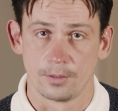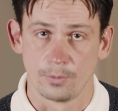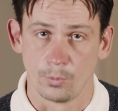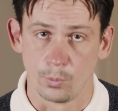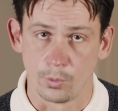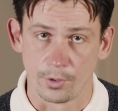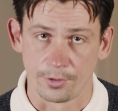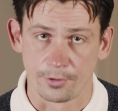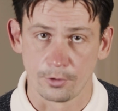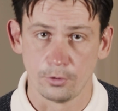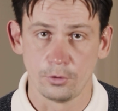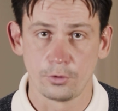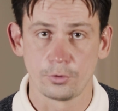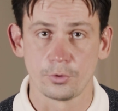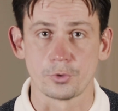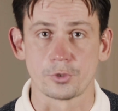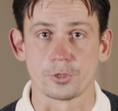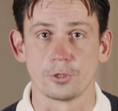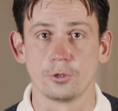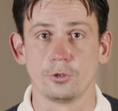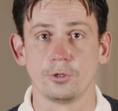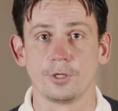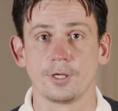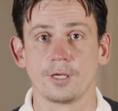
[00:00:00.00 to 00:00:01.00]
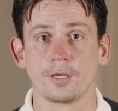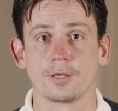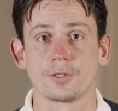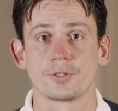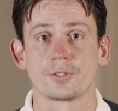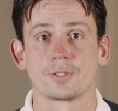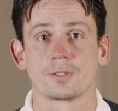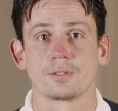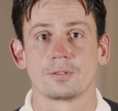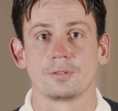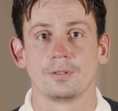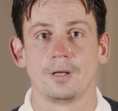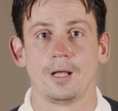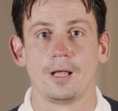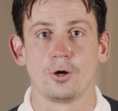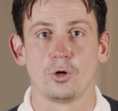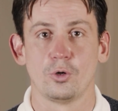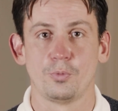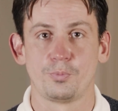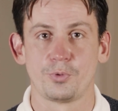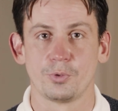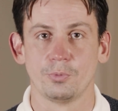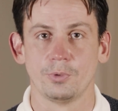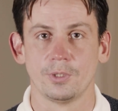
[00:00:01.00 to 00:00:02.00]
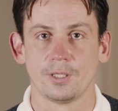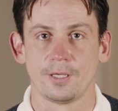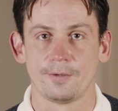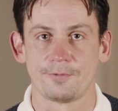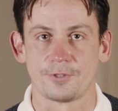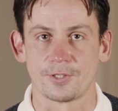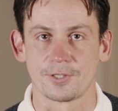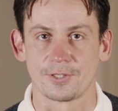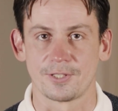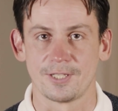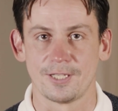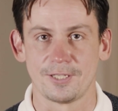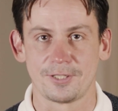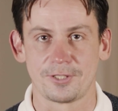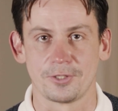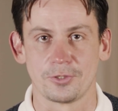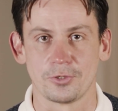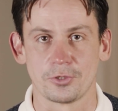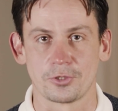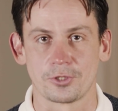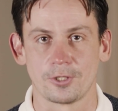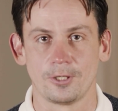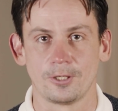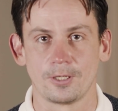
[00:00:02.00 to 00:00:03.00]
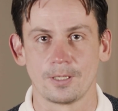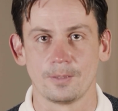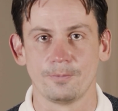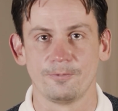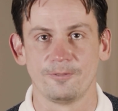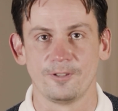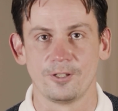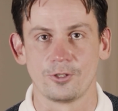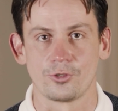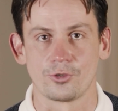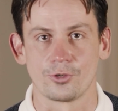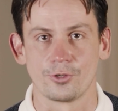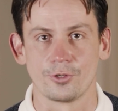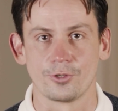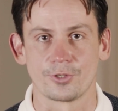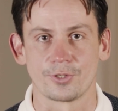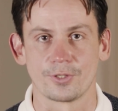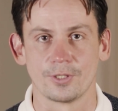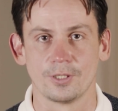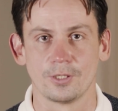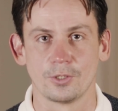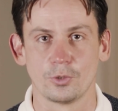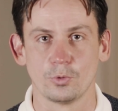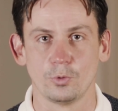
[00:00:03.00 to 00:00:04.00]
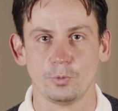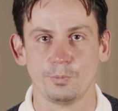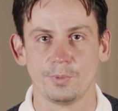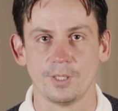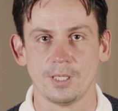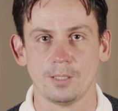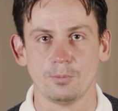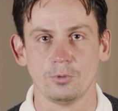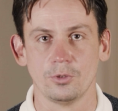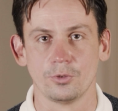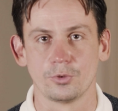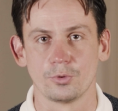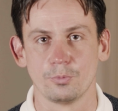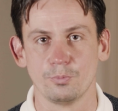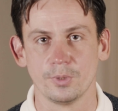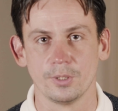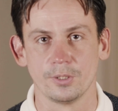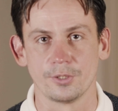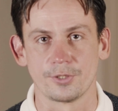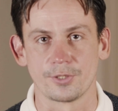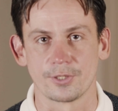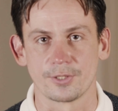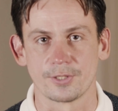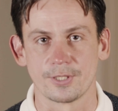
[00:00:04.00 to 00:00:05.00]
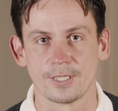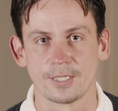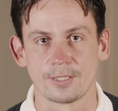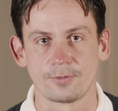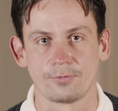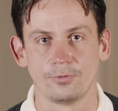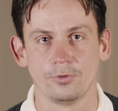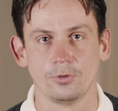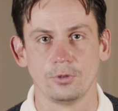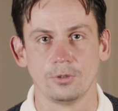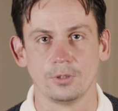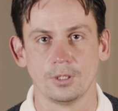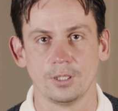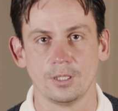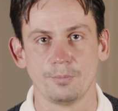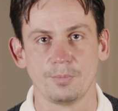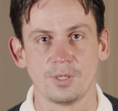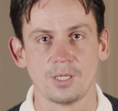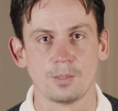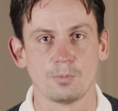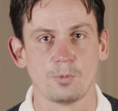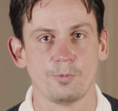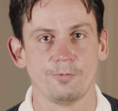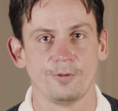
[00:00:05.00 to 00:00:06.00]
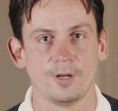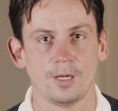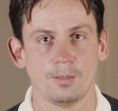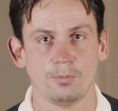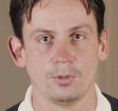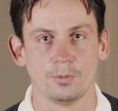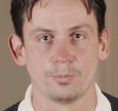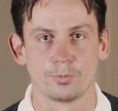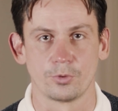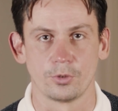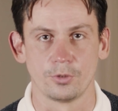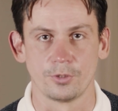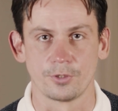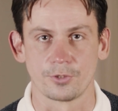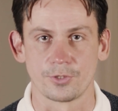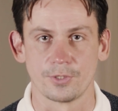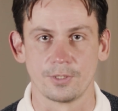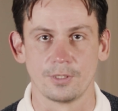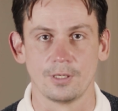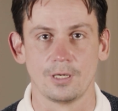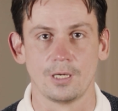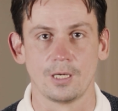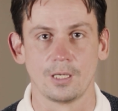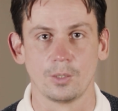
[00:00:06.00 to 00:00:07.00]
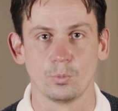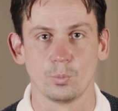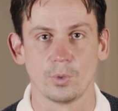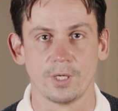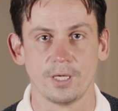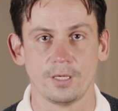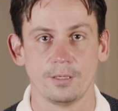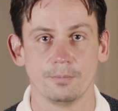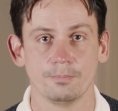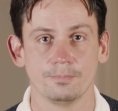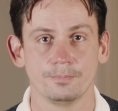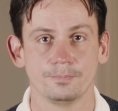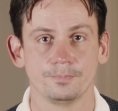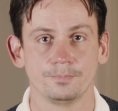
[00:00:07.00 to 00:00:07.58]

with all those learnings, I hope you will have success in your startup ventures and you'll be able to build successful minimum viable products in a lean way.